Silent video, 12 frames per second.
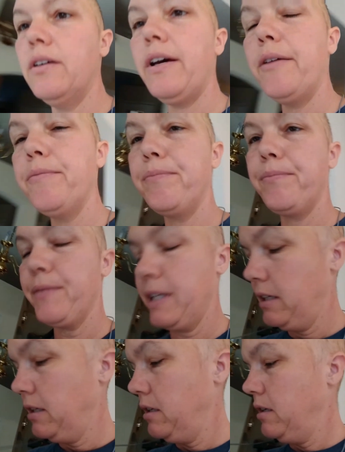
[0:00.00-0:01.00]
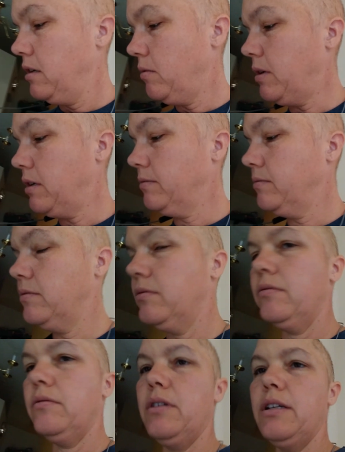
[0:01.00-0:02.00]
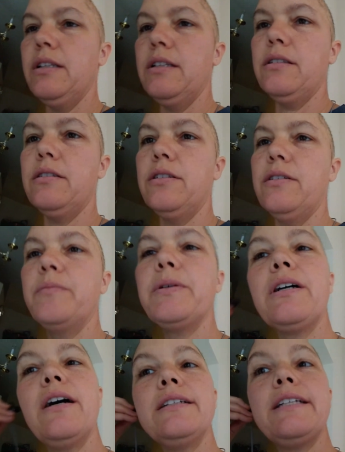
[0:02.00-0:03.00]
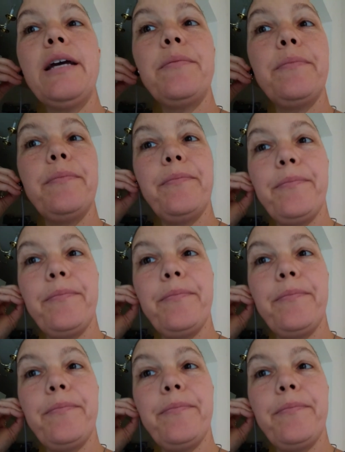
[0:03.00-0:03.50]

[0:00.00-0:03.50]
Okay. Well, I listened to a book on tape.